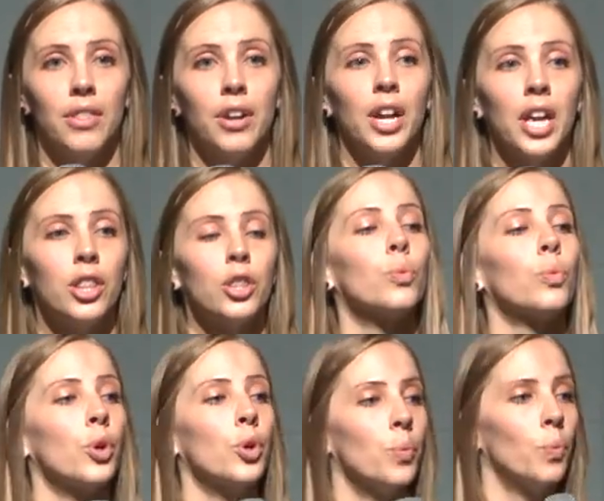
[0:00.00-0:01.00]
They're in
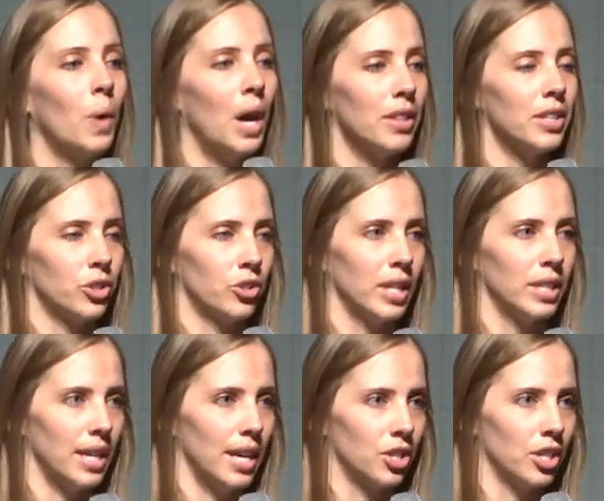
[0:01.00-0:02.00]
the room while this
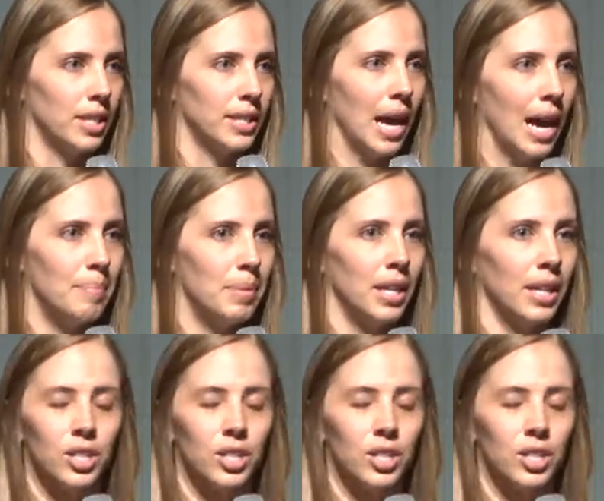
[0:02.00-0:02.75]
transaction is happening.